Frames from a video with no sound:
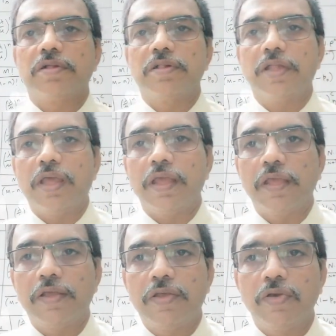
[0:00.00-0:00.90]
the
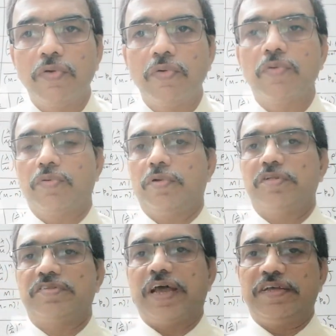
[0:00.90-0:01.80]
queue
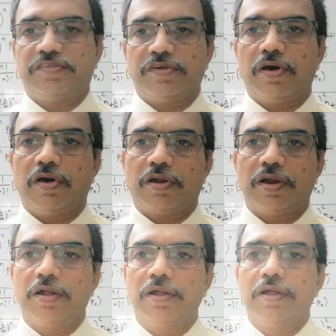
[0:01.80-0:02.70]
size or
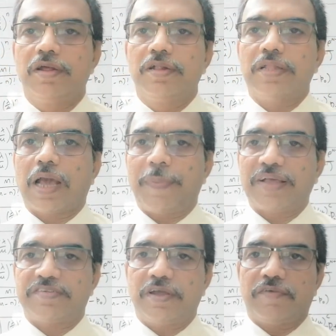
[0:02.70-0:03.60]
the
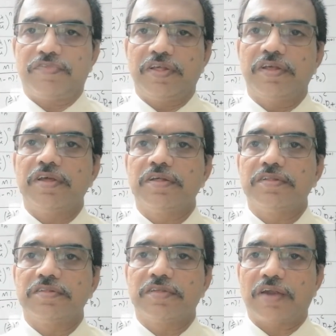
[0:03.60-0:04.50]
capacity of the
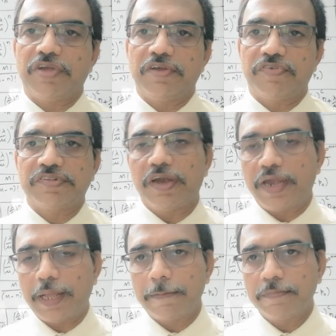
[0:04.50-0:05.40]
serving
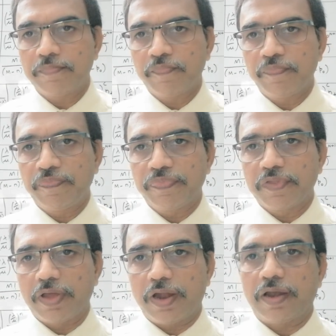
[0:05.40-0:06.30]
facility,
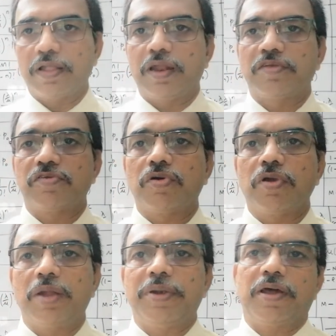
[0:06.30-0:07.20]
and there is no
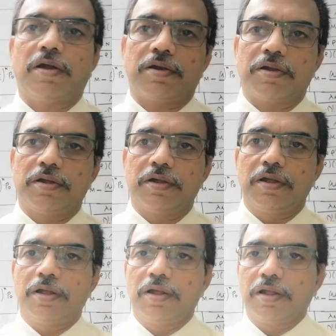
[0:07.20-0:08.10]
limit on
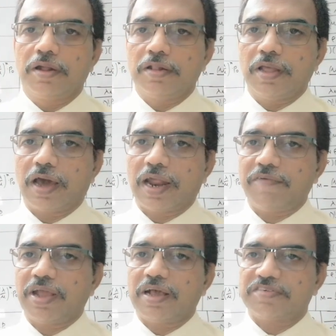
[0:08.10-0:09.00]
the
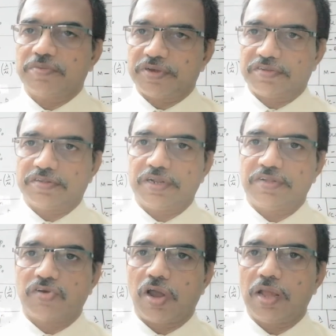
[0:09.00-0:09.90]
arriving customers, that is
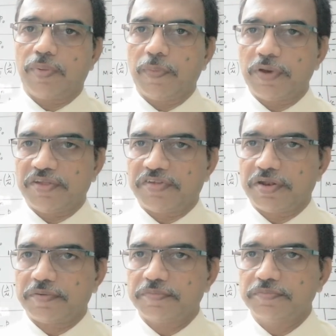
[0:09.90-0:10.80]
calling population.
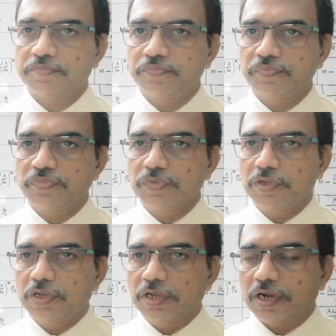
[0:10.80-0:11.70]

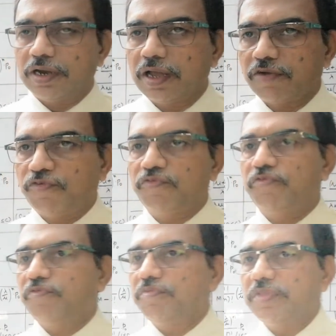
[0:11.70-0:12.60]
And
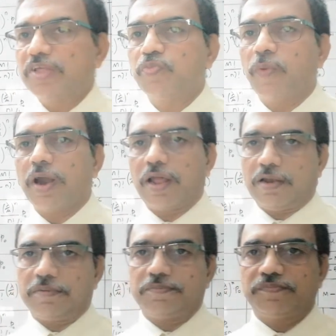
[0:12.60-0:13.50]
this
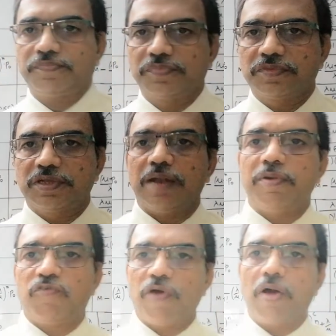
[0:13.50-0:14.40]
model can be
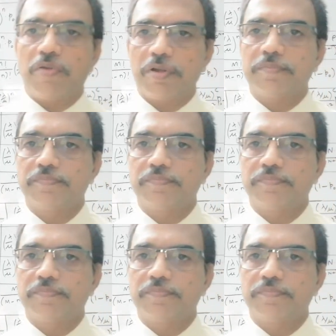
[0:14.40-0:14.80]
found